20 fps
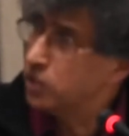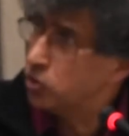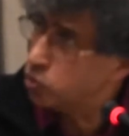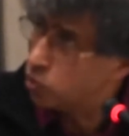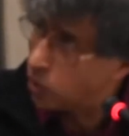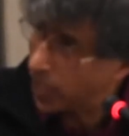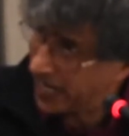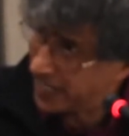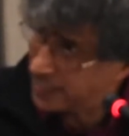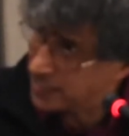
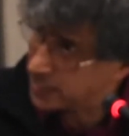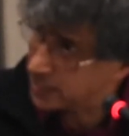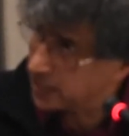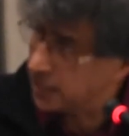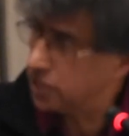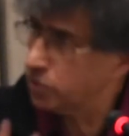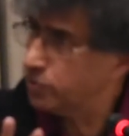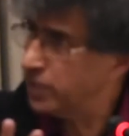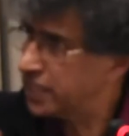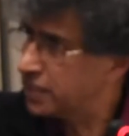who
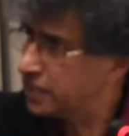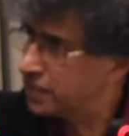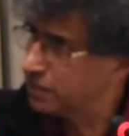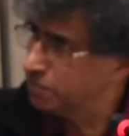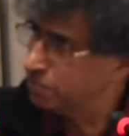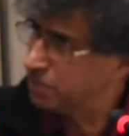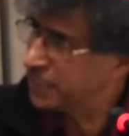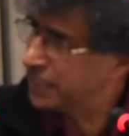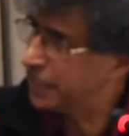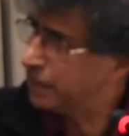entered
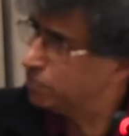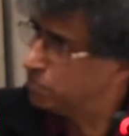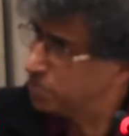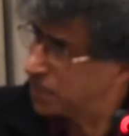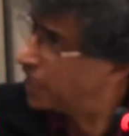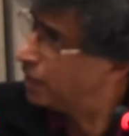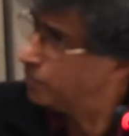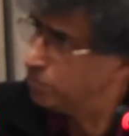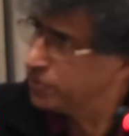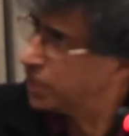but
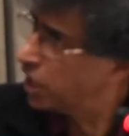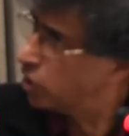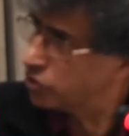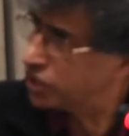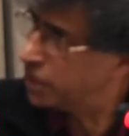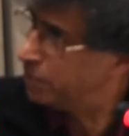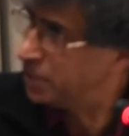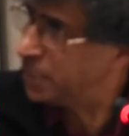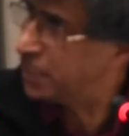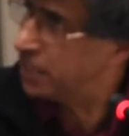become now
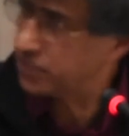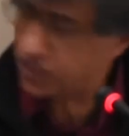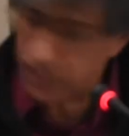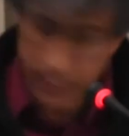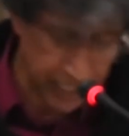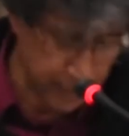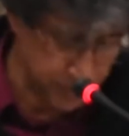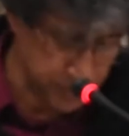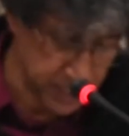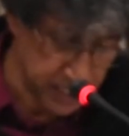criminal
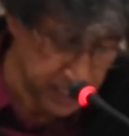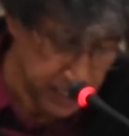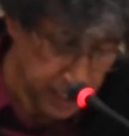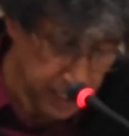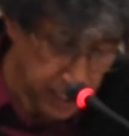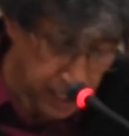tribes.